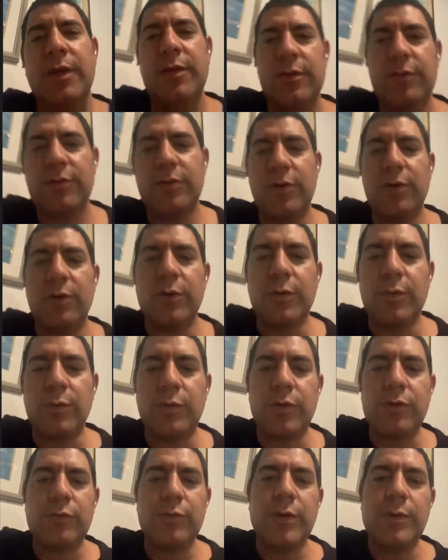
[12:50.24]
So
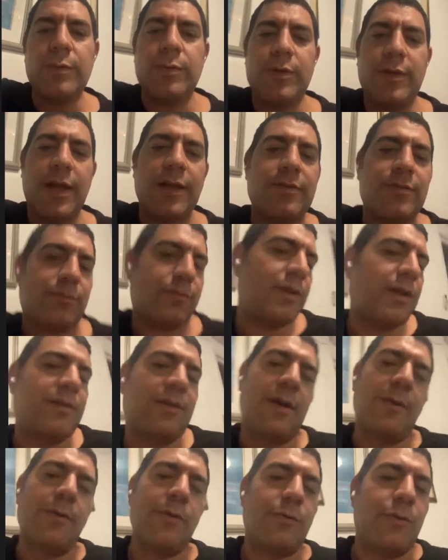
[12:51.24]
that's
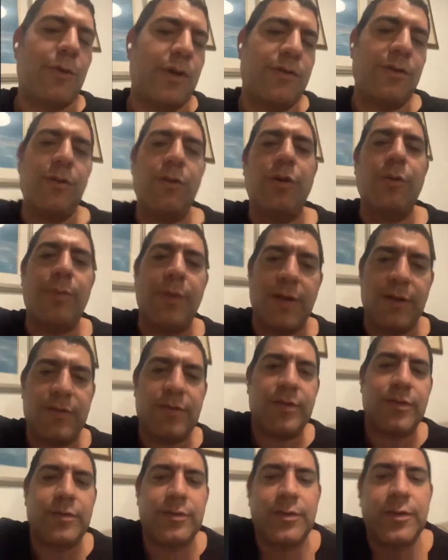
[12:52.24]
how it works in all
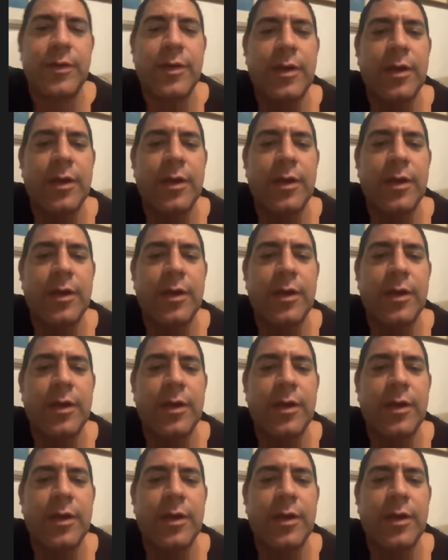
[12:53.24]
places.